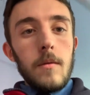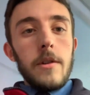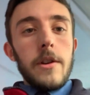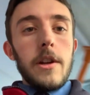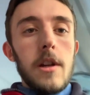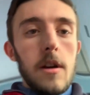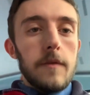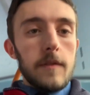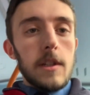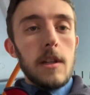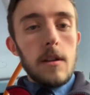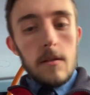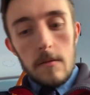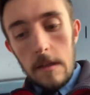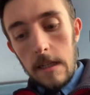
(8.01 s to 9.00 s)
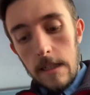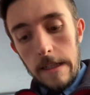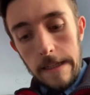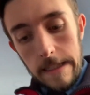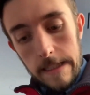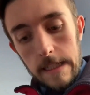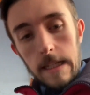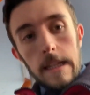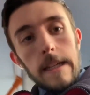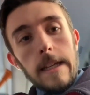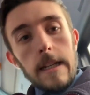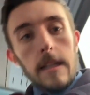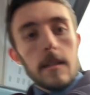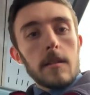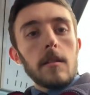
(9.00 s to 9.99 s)
Good afternoon.
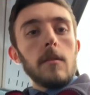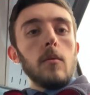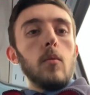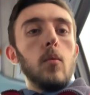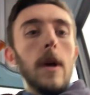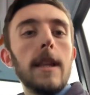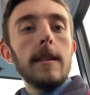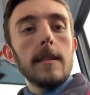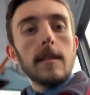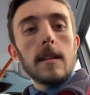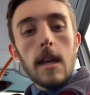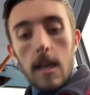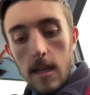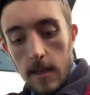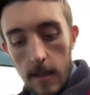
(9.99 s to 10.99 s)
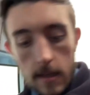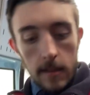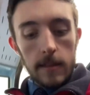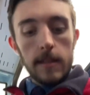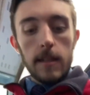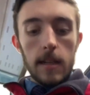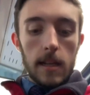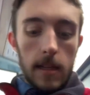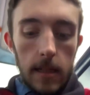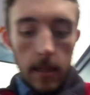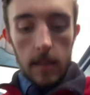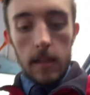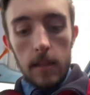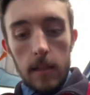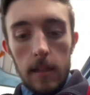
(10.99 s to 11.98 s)
It is Wednesday
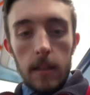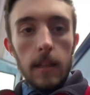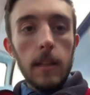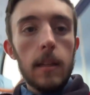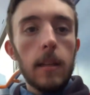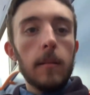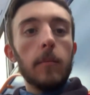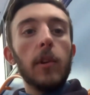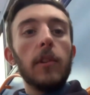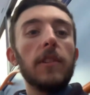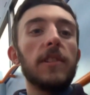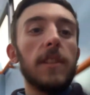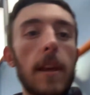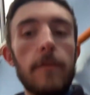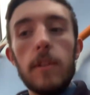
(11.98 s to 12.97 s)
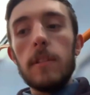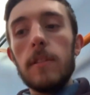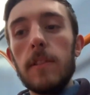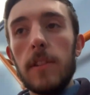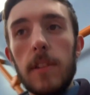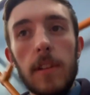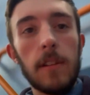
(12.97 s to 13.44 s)
today on the 7s,